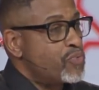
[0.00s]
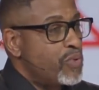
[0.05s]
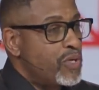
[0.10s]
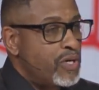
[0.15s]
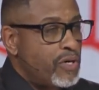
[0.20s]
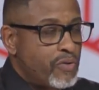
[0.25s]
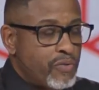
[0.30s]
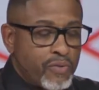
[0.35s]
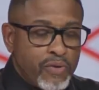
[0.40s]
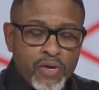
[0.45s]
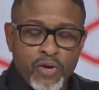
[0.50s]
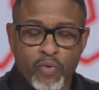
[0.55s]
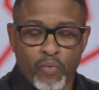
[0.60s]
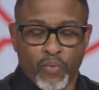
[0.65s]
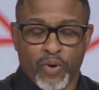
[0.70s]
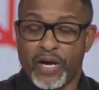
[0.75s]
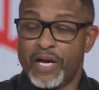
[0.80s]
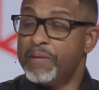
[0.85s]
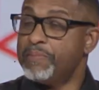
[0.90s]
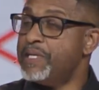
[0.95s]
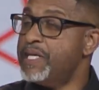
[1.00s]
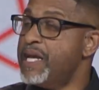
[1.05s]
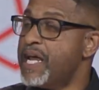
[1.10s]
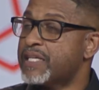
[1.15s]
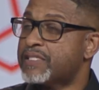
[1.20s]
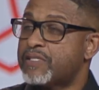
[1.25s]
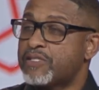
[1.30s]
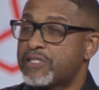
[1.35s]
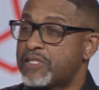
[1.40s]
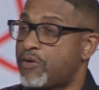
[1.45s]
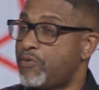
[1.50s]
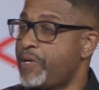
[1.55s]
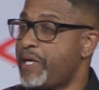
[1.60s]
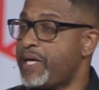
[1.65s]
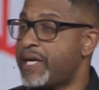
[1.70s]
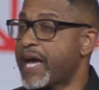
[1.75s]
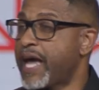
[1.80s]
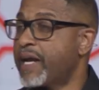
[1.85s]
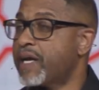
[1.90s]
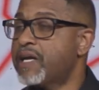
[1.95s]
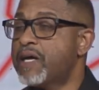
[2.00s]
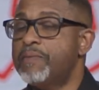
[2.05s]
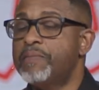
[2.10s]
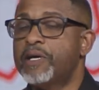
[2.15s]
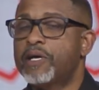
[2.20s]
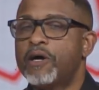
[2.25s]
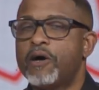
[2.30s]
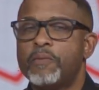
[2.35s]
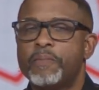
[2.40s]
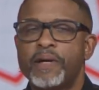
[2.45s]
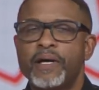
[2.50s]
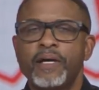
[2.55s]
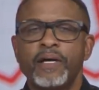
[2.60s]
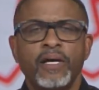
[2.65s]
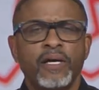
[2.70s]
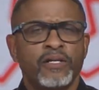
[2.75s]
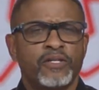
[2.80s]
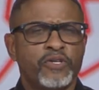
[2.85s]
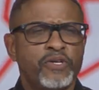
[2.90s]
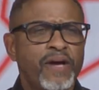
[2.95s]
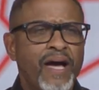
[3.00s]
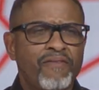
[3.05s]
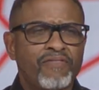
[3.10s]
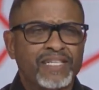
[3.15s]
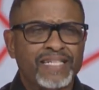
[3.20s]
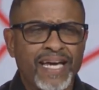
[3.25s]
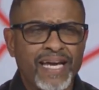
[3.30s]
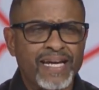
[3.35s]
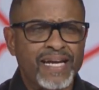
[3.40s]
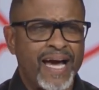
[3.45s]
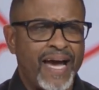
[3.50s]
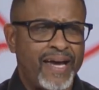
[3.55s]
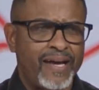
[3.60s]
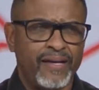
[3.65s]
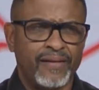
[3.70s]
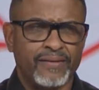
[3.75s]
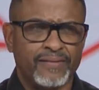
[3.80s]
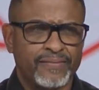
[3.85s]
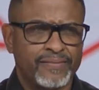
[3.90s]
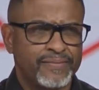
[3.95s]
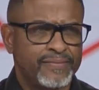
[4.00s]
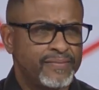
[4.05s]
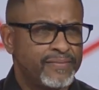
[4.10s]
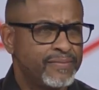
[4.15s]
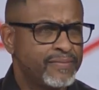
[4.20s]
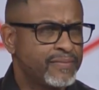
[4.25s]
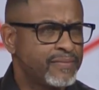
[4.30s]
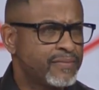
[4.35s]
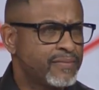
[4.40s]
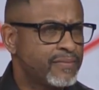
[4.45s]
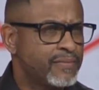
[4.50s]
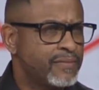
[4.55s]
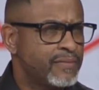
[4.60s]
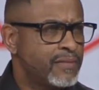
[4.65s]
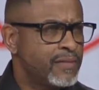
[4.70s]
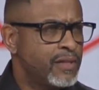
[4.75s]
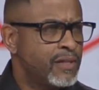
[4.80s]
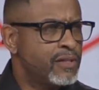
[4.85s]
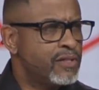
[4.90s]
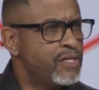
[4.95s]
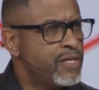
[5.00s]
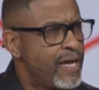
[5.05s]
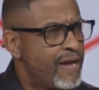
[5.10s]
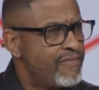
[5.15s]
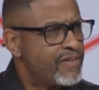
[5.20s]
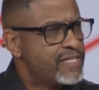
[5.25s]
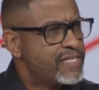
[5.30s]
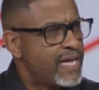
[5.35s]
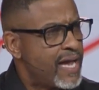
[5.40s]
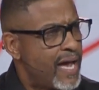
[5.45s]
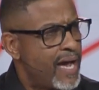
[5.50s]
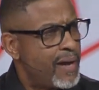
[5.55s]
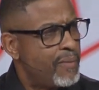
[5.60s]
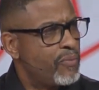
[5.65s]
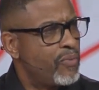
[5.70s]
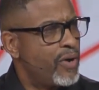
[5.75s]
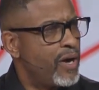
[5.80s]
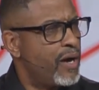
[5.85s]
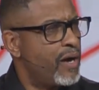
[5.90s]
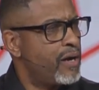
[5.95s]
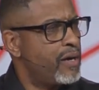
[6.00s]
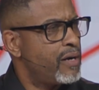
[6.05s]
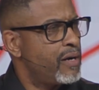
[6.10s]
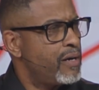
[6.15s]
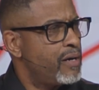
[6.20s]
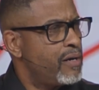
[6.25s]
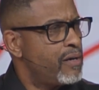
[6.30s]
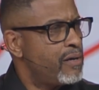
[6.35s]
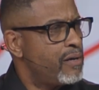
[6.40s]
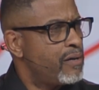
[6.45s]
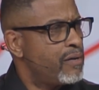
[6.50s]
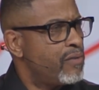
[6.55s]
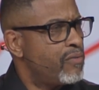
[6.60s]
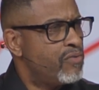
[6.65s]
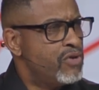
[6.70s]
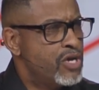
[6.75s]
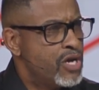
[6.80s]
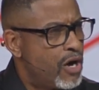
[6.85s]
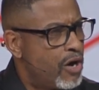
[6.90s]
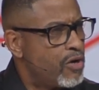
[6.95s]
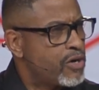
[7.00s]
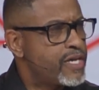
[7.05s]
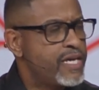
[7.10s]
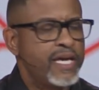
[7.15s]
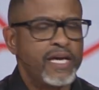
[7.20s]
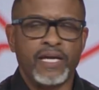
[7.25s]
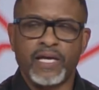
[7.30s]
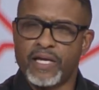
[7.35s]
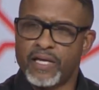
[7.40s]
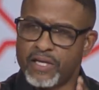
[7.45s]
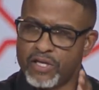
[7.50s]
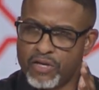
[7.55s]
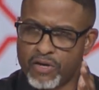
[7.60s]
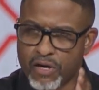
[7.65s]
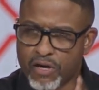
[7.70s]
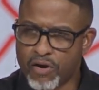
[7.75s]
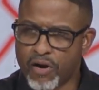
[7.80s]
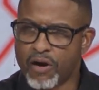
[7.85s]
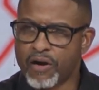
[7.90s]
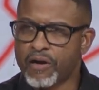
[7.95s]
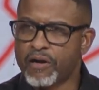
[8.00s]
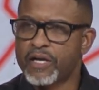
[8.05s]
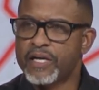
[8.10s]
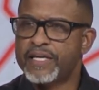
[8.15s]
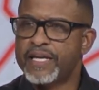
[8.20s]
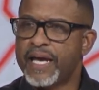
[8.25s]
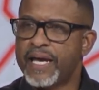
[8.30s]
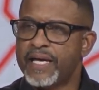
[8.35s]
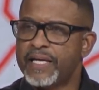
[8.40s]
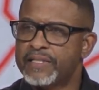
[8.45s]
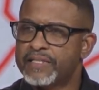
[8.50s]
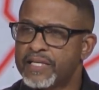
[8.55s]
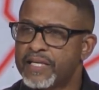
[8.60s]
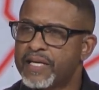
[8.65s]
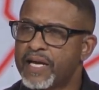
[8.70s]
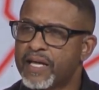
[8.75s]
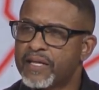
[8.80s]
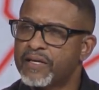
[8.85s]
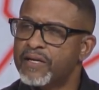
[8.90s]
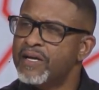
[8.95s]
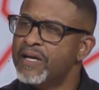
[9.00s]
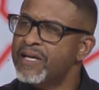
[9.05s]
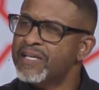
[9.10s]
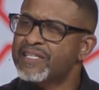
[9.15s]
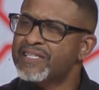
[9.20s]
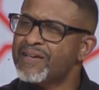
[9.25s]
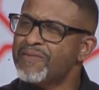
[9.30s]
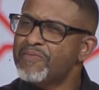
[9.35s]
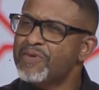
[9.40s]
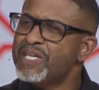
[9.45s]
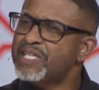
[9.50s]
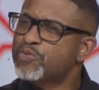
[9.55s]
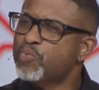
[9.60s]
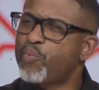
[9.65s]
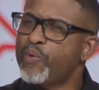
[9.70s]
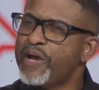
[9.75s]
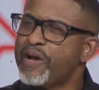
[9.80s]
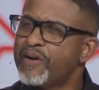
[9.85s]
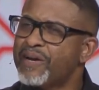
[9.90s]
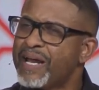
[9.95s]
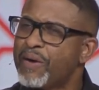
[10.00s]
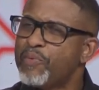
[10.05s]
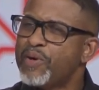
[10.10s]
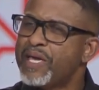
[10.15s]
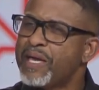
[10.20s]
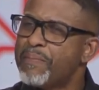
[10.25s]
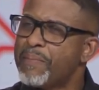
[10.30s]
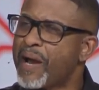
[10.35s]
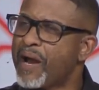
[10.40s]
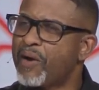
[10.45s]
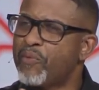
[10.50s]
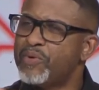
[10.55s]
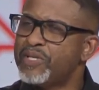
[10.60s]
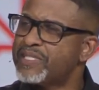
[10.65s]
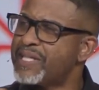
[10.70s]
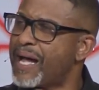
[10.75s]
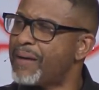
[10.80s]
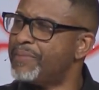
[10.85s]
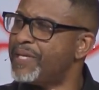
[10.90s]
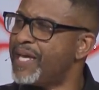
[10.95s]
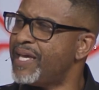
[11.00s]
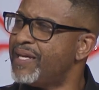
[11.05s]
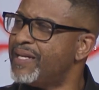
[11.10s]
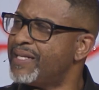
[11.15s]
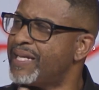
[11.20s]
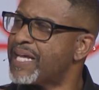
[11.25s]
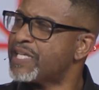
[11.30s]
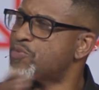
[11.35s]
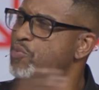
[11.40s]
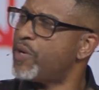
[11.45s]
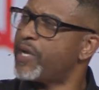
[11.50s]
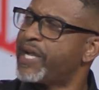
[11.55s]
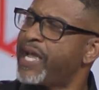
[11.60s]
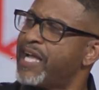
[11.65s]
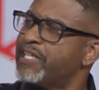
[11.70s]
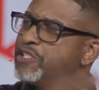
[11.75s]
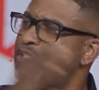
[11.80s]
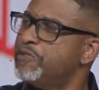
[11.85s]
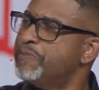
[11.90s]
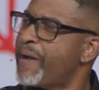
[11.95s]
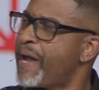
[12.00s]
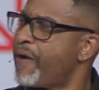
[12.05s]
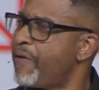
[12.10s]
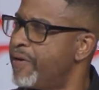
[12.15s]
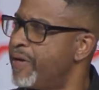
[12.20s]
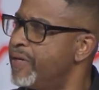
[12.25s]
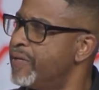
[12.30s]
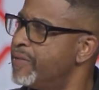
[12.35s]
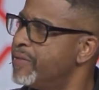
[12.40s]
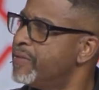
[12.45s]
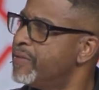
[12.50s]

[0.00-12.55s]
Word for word: We don't, we're empty nesters, so we can kind of come and go. But do you have a date night? Do you have a time where, no kidding, you're going on a date together? Some, it's weird that we get married, we stop dating. That's what got you married.